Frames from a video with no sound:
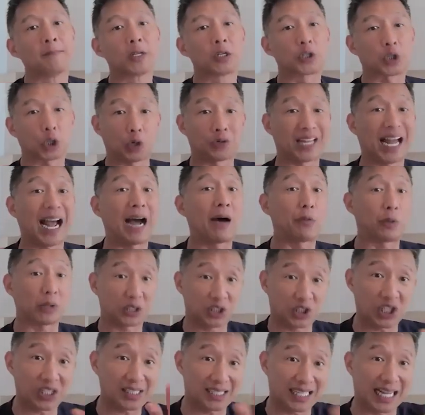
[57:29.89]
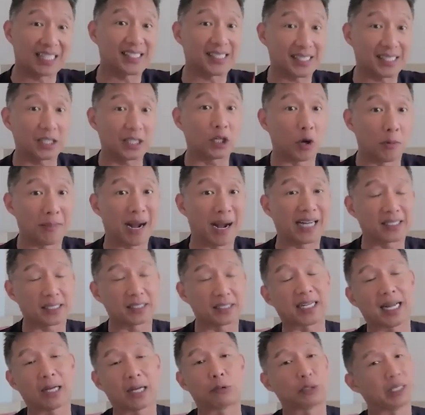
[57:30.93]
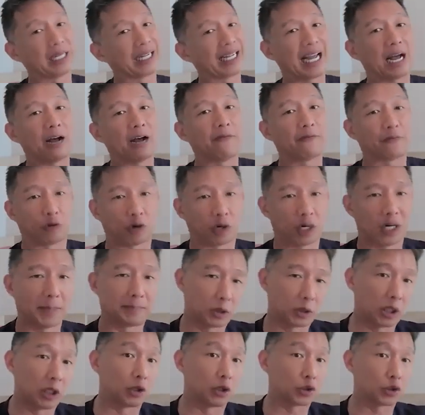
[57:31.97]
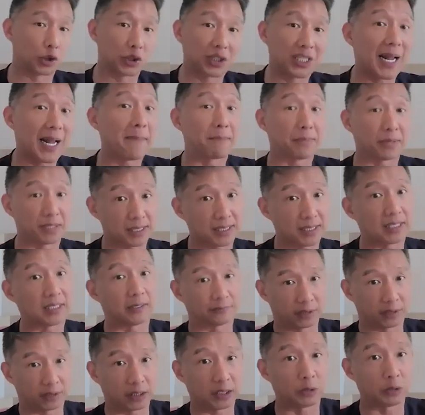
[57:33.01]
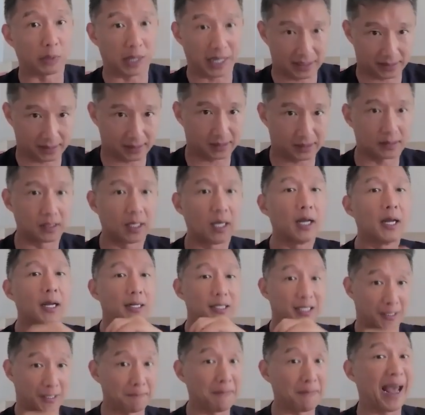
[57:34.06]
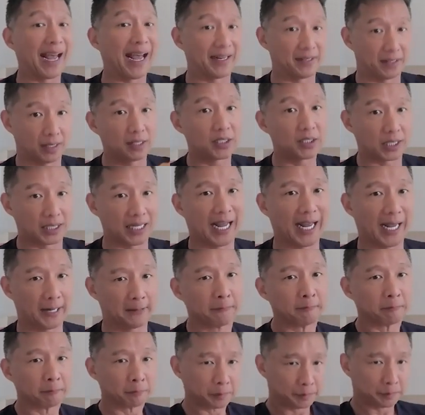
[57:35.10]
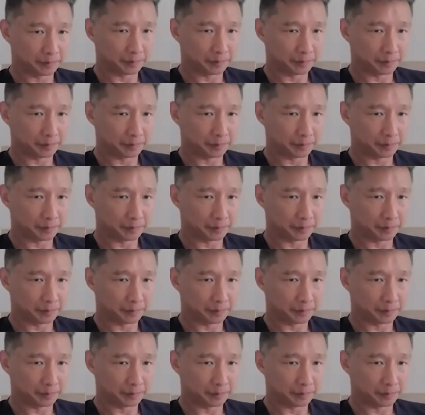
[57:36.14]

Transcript: So that single mine today would account for up close to 10% of the US demand today.